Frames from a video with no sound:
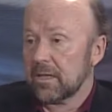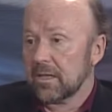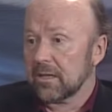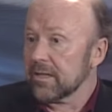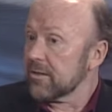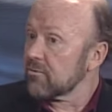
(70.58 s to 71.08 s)

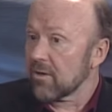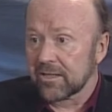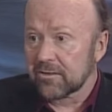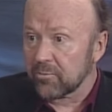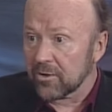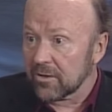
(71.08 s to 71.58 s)
Lee
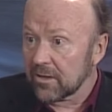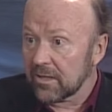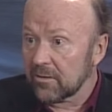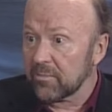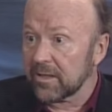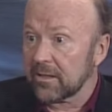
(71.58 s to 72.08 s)
Strasberg.
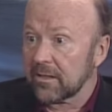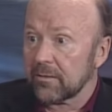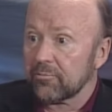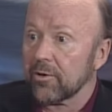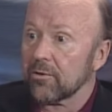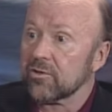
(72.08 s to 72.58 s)
He'd been a
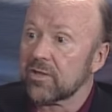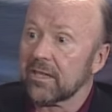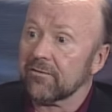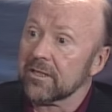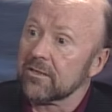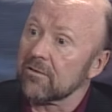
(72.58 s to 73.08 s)
protege of
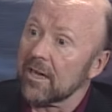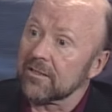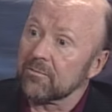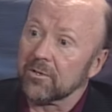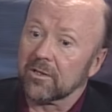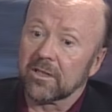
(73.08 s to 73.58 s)
Lee
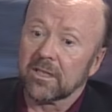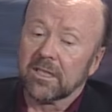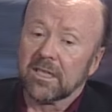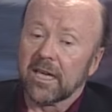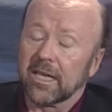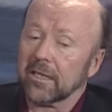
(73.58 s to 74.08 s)
Strasberg,
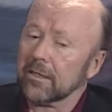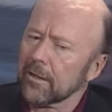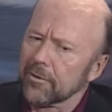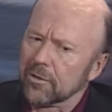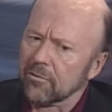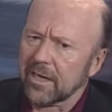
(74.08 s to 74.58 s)
and
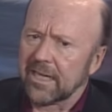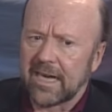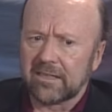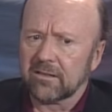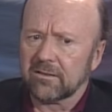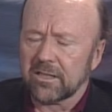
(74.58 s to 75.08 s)
another great
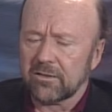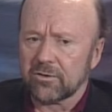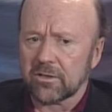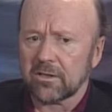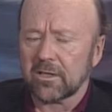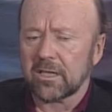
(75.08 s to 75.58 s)
acting
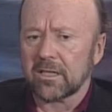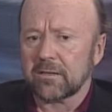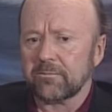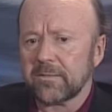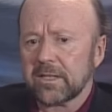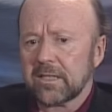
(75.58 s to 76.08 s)
teacher
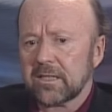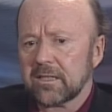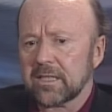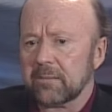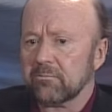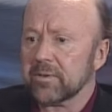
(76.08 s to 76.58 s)

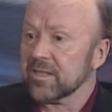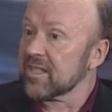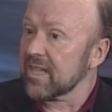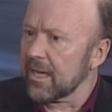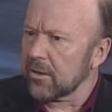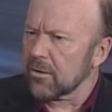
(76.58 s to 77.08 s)
named
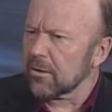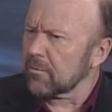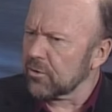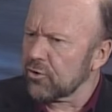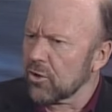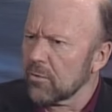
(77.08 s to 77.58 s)
Piscator, a
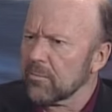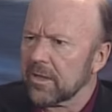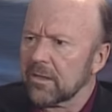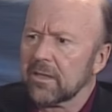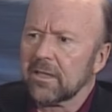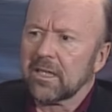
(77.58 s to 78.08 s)
German
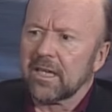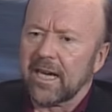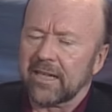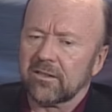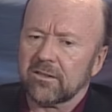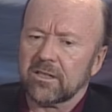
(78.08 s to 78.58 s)

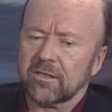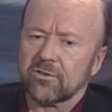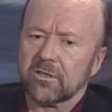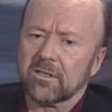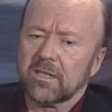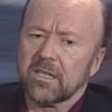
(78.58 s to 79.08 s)
acting
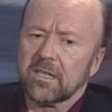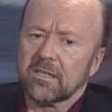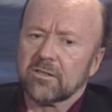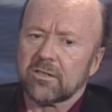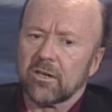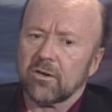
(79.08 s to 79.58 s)
teacher.
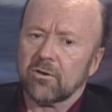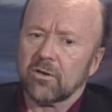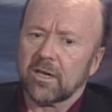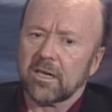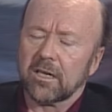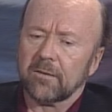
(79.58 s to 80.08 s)
So
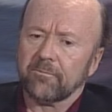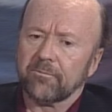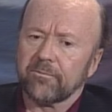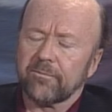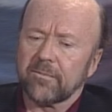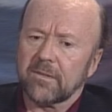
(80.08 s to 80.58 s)

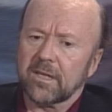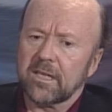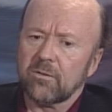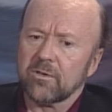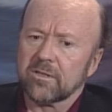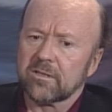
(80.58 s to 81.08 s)
he
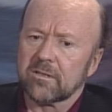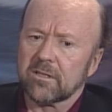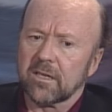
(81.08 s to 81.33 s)
was.